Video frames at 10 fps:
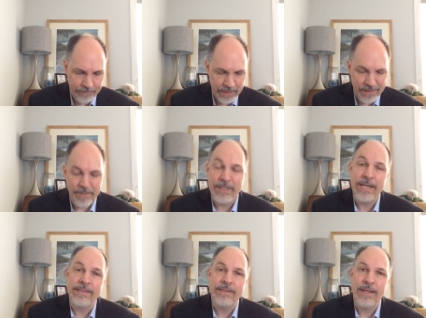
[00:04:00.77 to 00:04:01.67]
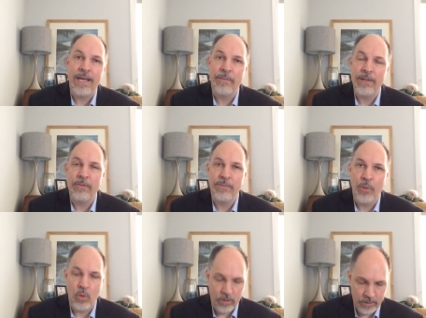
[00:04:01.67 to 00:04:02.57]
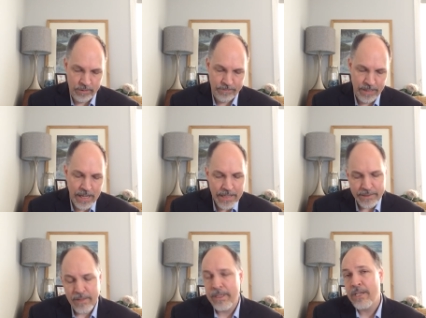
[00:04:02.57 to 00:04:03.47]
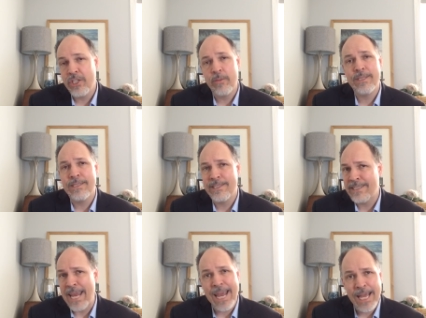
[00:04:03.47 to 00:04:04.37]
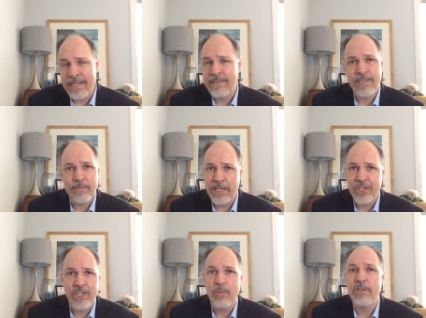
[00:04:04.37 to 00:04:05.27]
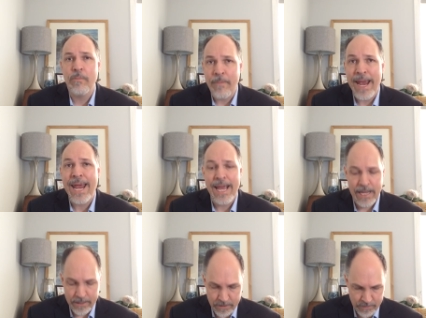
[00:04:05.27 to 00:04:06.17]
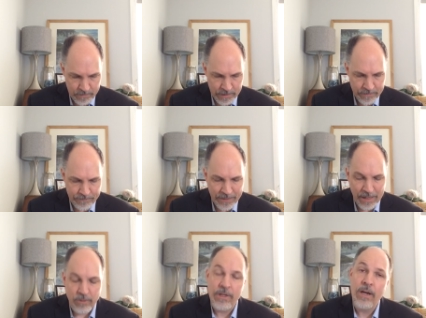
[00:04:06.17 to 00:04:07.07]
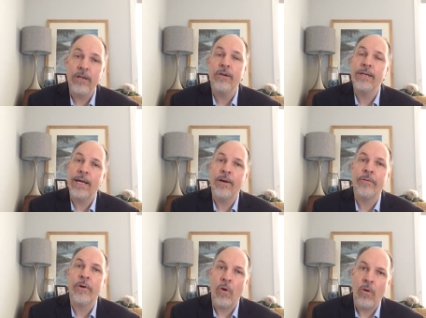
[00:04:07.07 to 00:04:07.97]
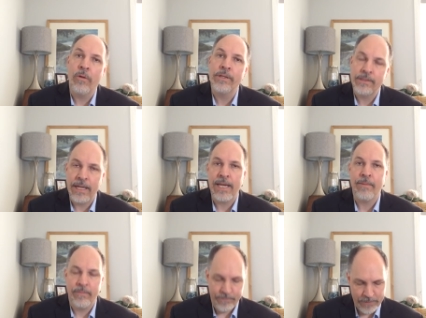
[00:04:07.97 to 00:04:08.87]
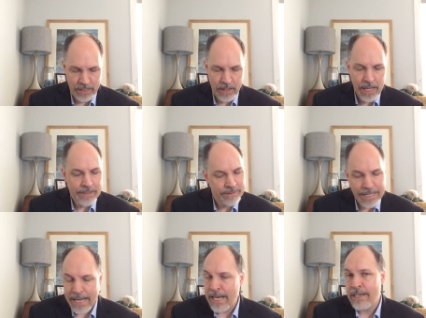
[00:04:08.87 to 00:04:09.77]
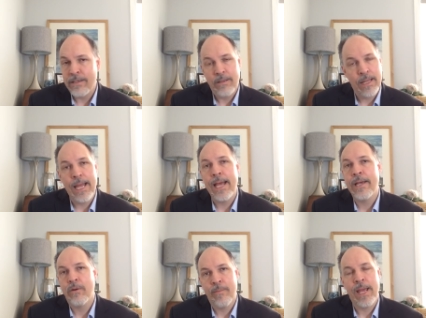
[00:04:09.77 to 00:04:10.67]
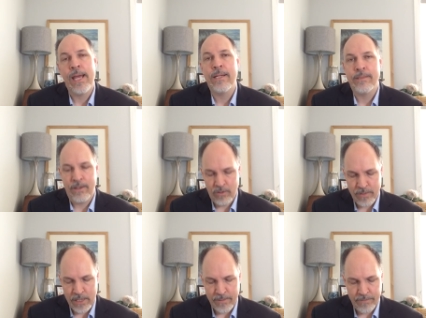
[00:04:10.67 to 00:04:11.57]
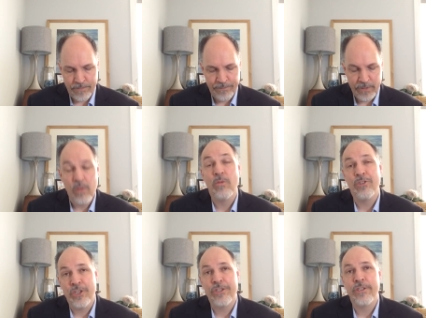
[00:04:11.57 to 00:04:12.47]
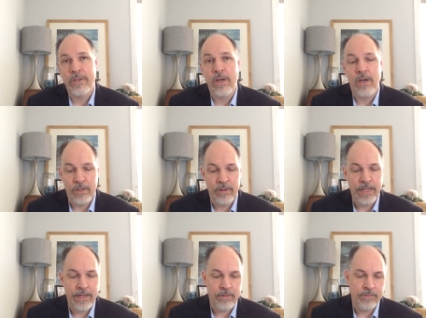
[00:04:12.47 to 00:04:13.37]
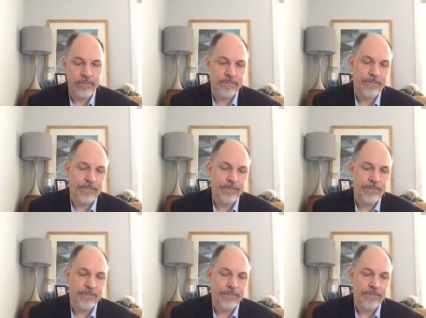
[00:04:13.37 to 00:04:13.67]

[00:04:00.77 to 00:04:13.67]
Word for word: Some days Emily was bored. Some days she was sad. Some days she was mad. It was hunker down all the same. Sad, glad, or mad, said her mom. We're just gonna hunker down.